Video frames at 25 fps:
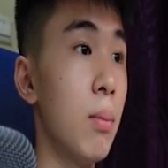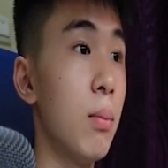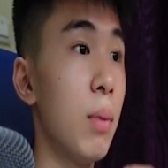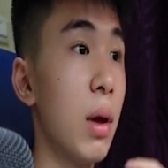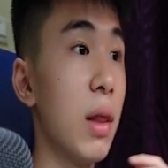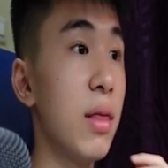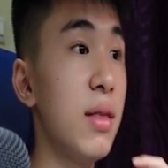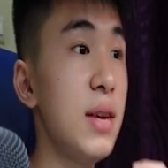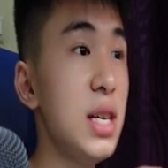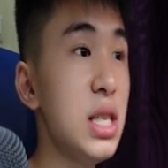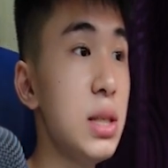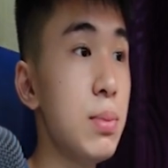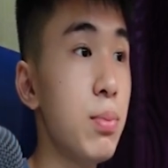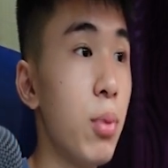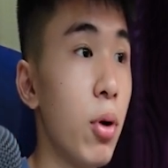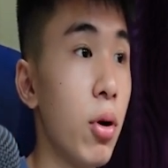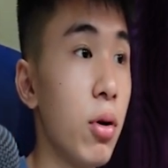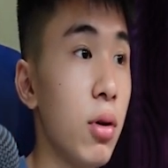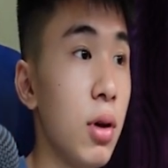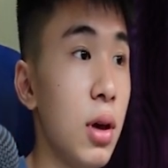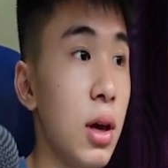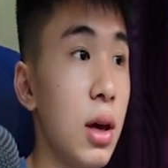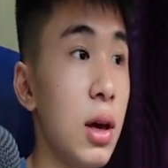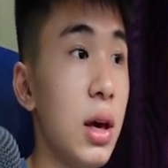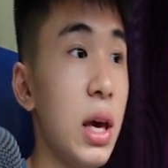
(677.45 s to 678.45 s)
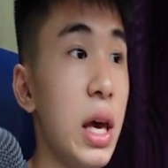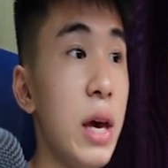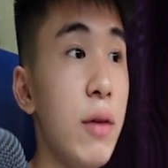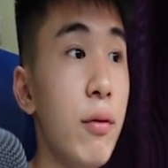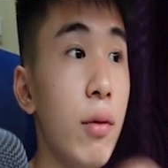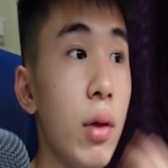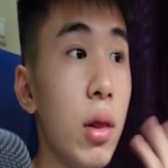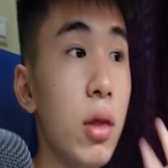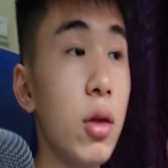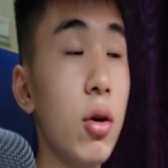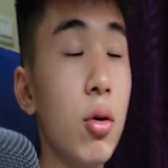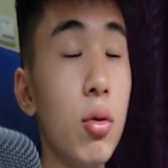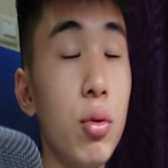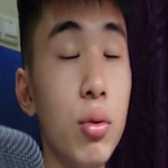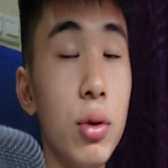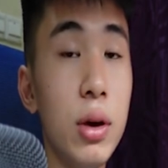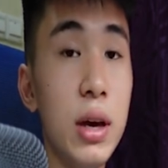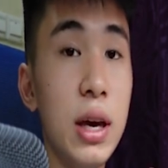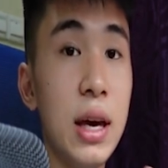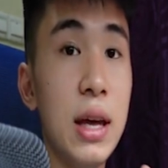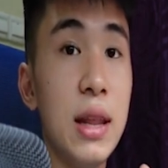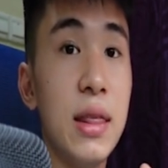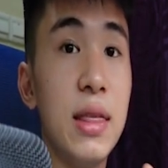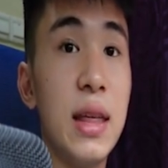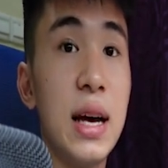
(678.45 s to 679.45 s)
But this point E, even though
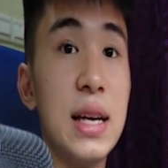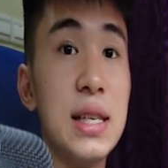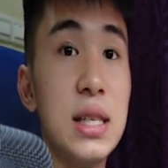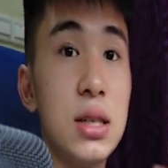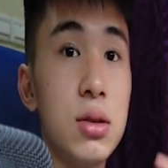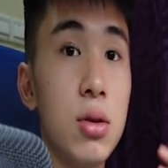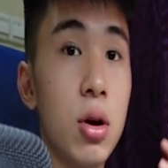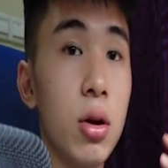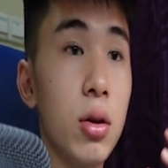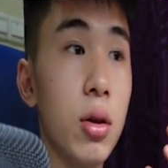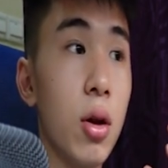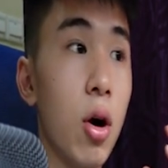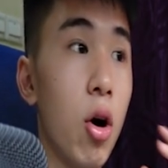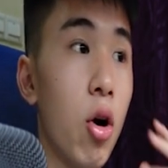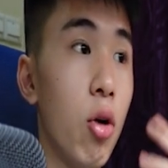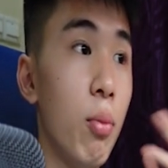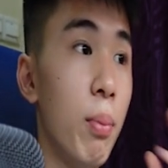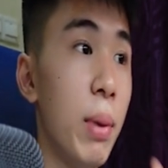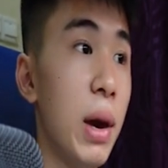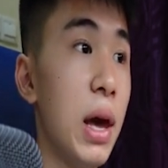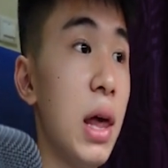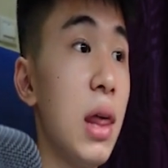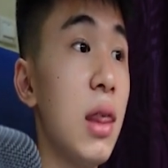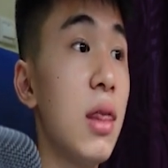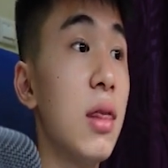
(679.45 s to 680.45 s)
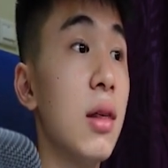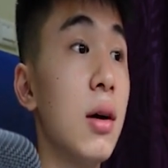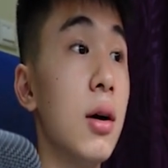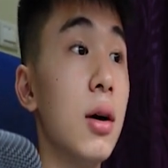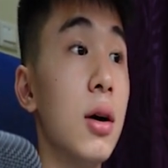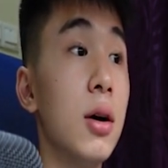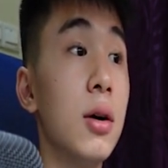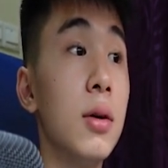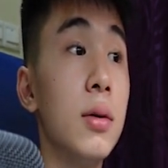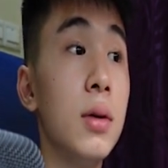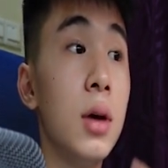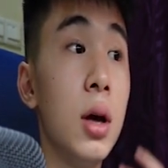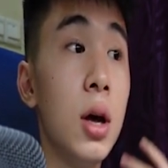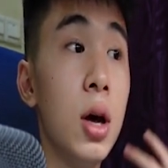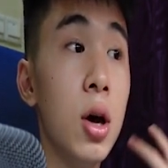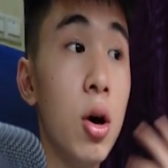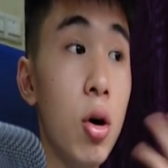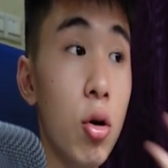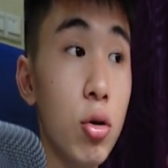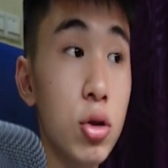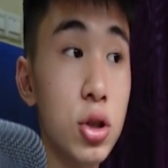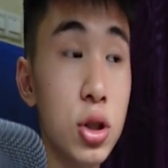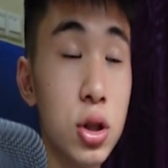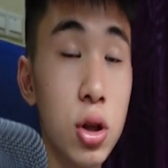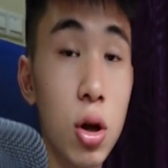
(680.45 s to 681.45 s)
it does not obey the
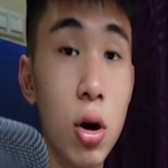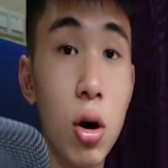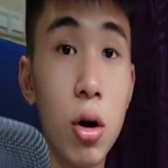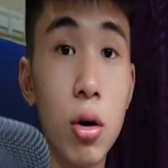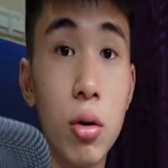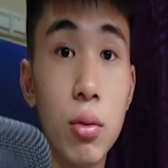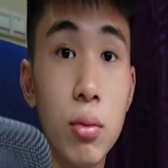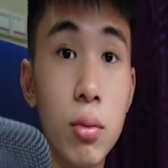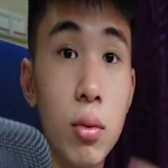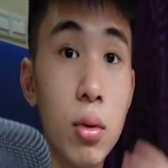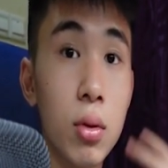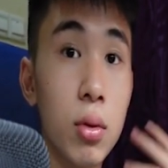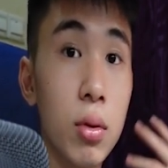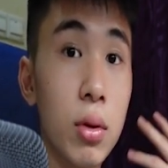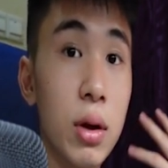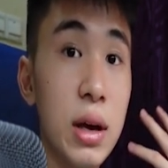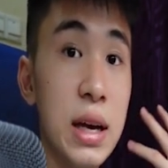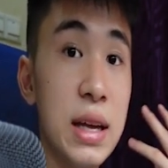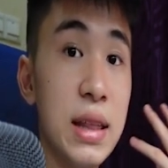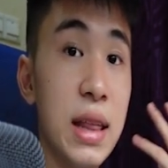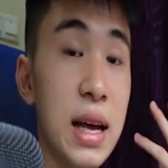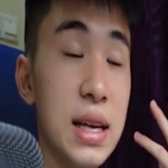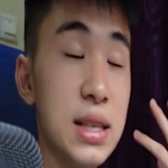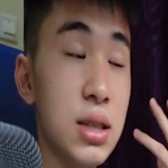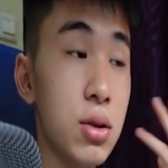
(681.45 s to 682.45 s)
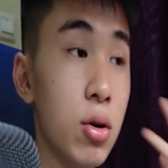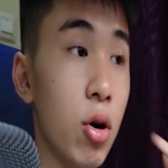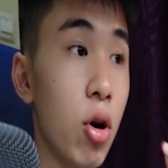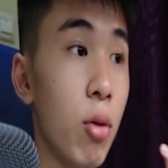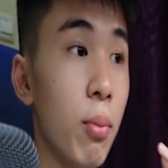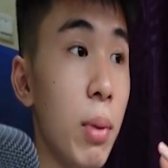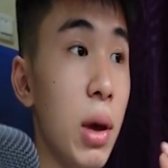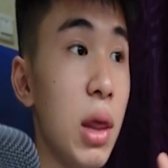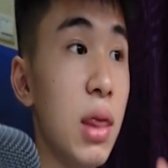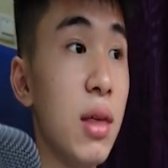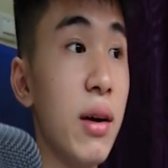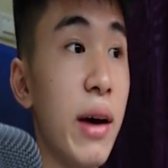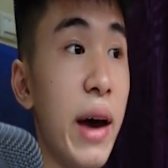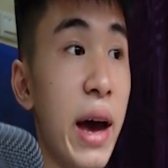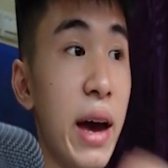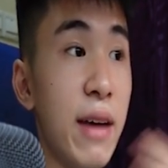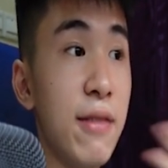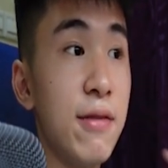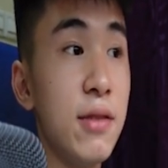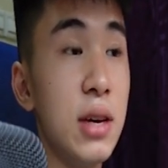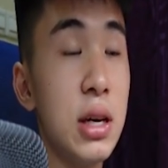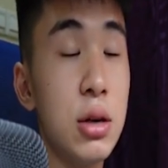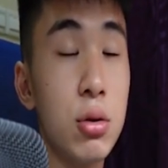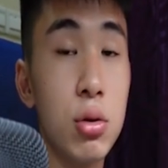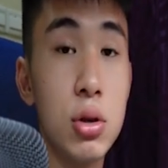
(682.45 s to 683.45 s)
Hooke's law, it does not obey the
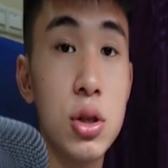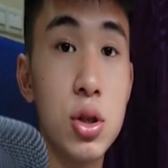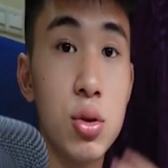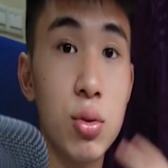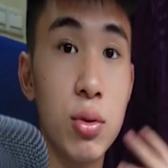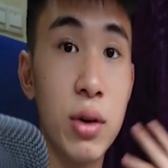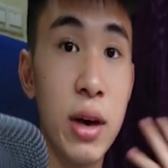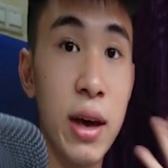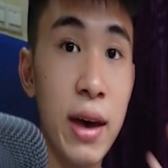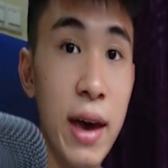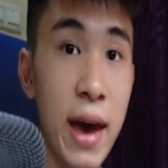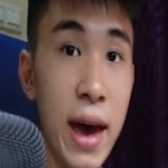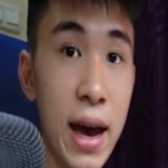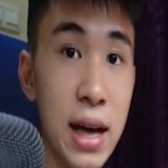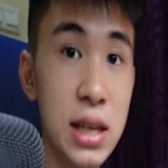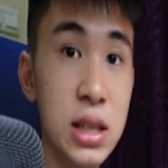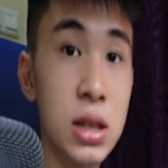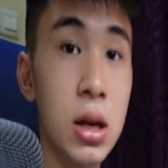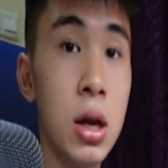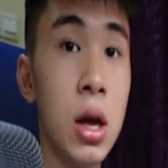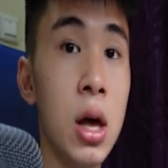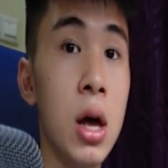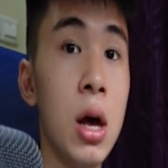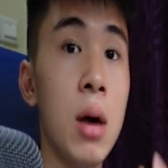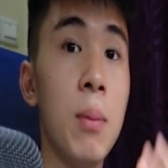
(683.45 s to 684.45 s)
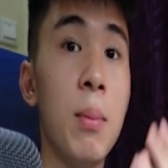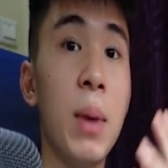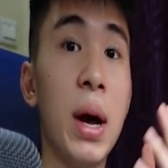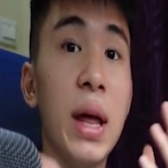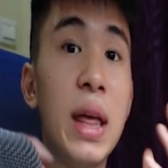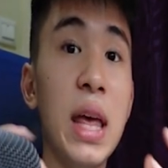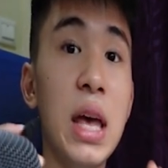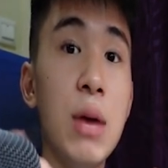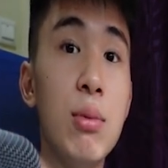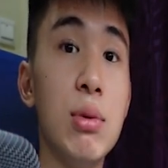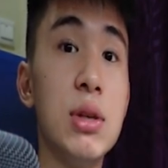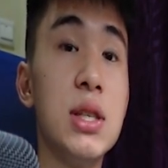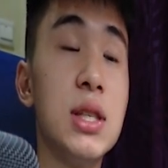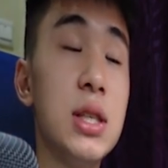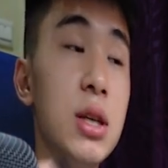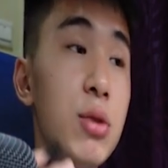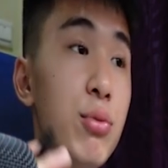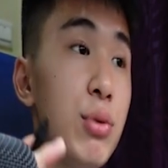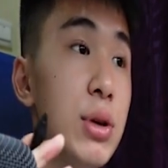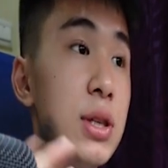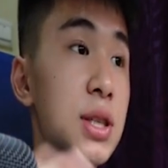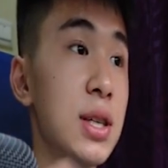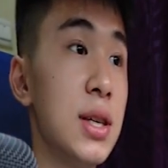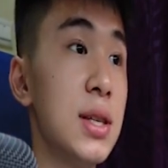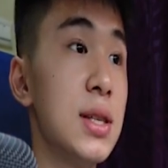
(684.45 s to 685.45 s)
F equals to Kx, but it will still
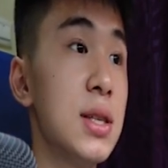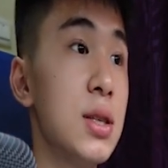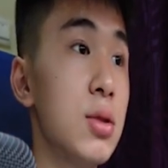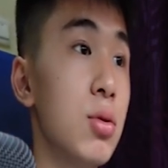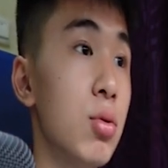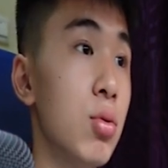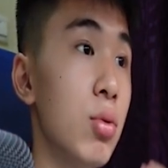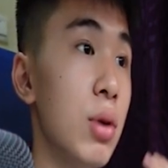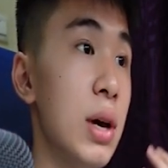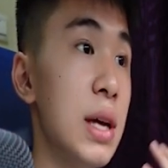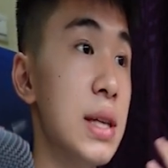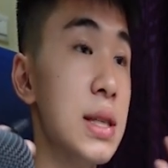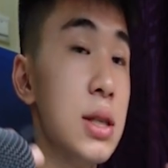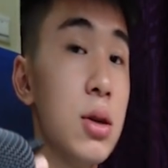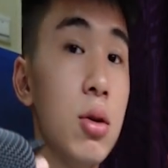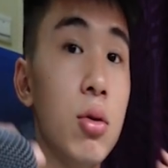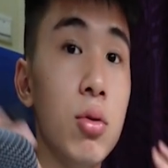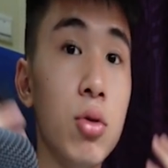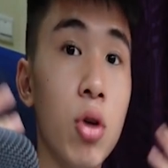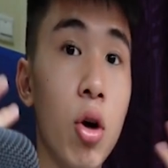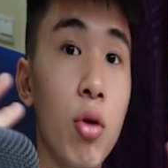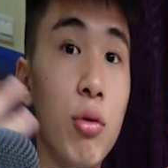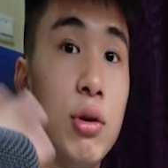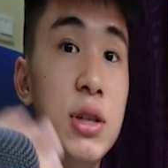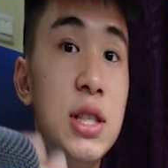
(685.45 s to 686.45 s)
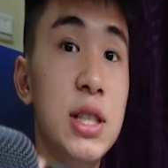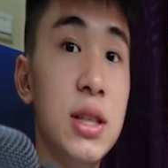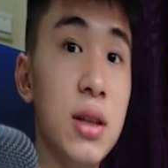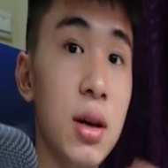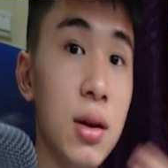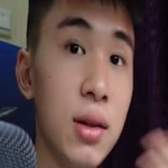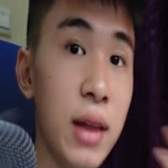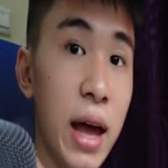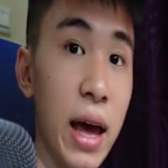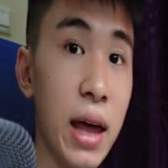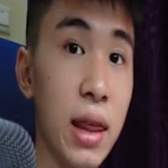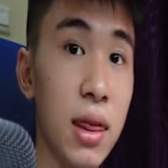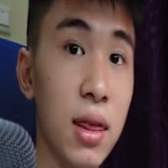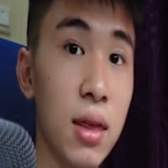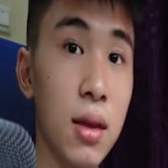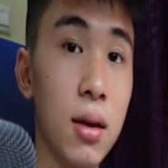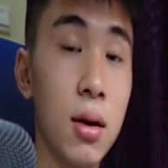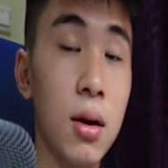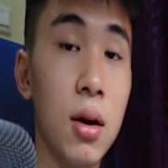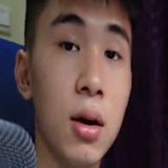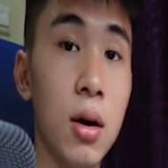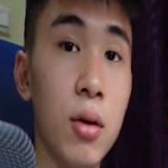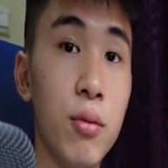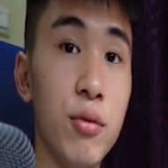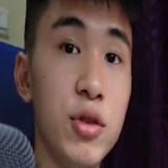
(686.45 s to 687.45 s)
return to its own original length,
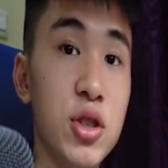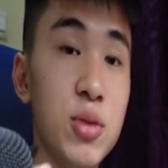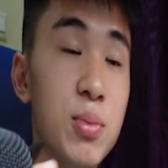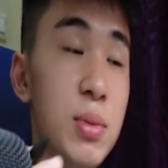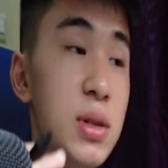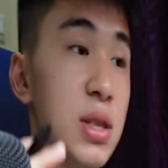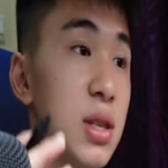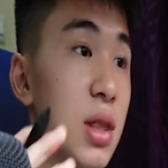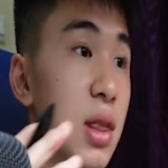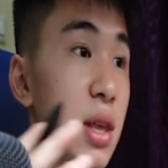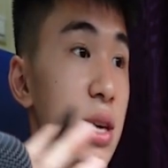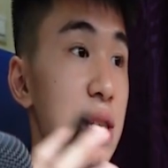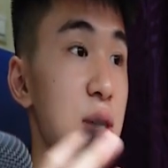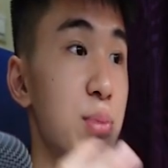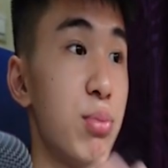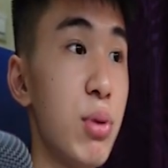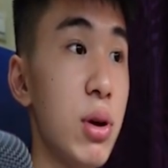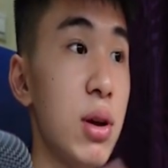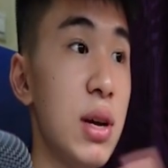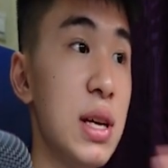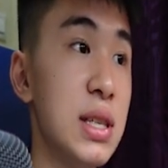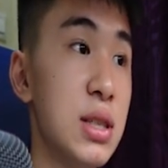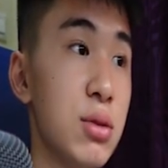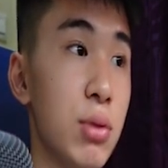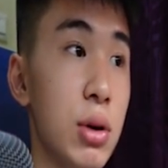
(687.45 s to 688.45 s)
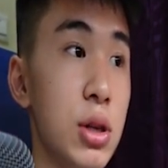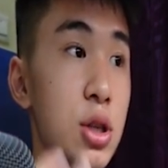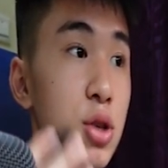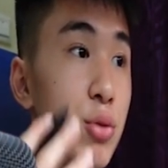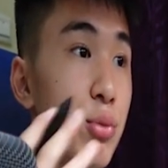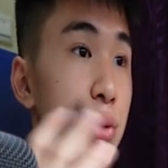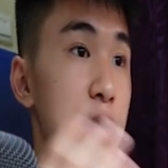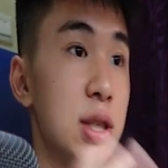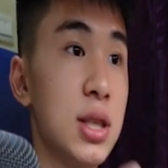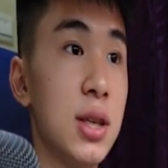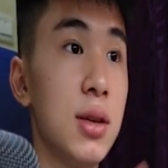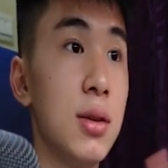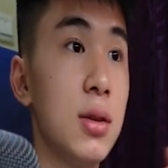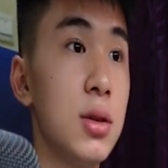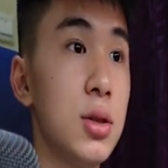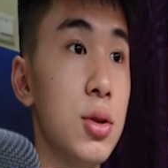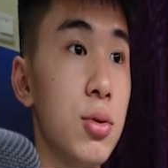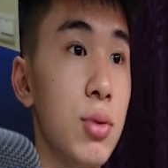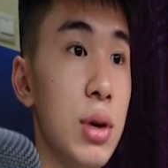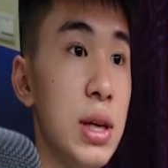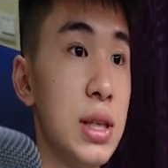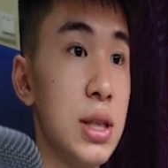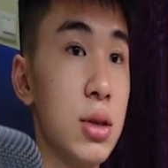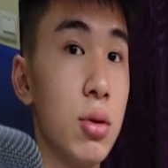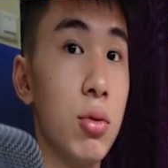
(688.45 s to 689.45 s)
which means the spring is going to return to
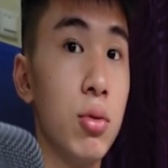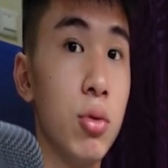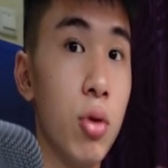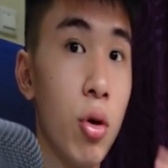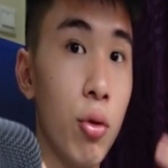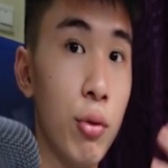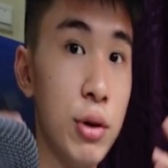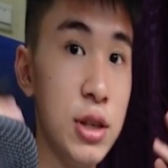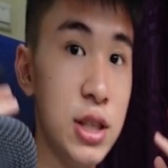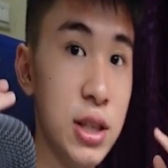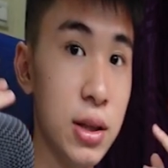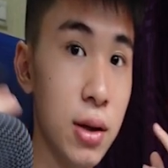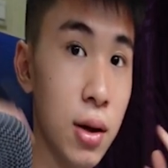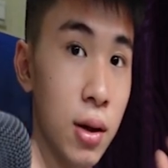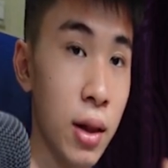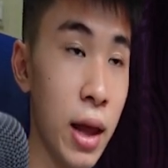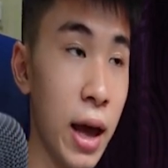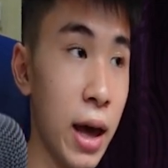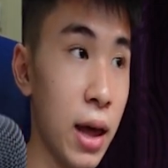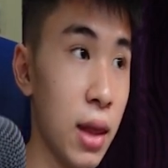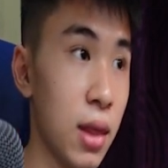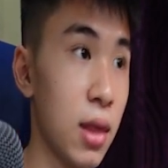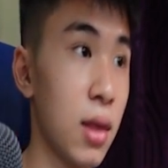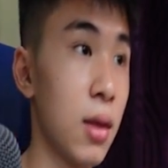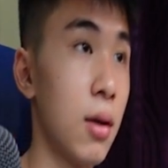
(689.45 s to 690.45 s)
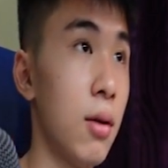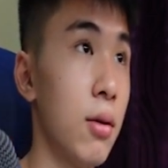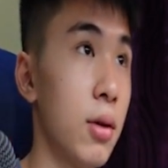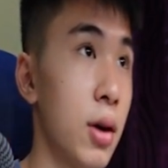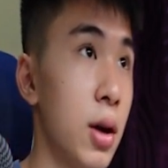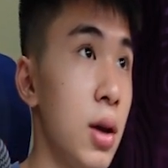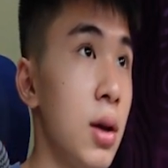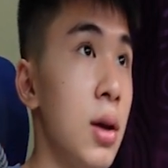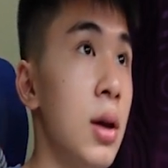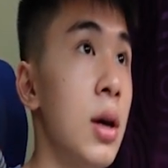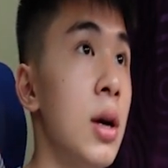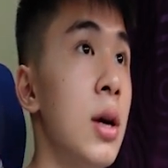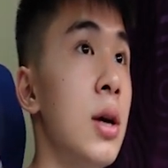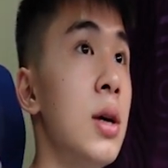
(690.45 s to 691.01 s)
its own original length, okay?